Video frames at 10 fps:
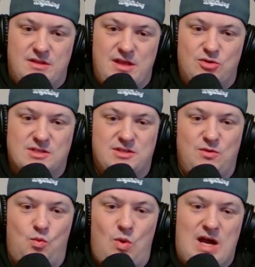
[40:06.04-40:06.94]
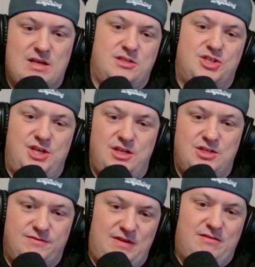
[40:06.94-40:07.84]
they don't necessarily want to
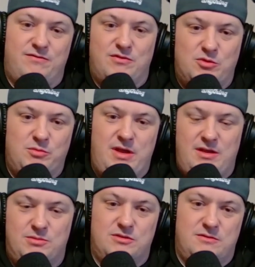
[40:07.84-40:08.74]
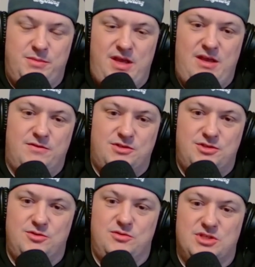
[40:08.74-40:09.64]
change if they have the verbal behavior
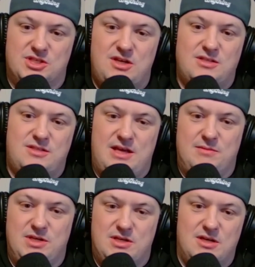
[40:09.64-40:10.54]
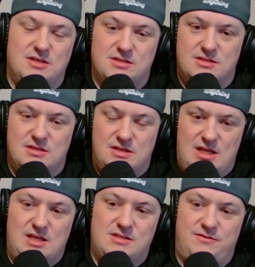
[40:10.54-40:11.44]
to discuss that, because
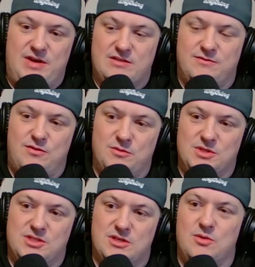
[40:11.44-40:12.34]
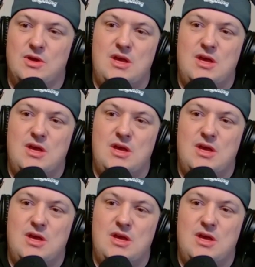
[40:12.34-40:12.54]
it is effective for them. And so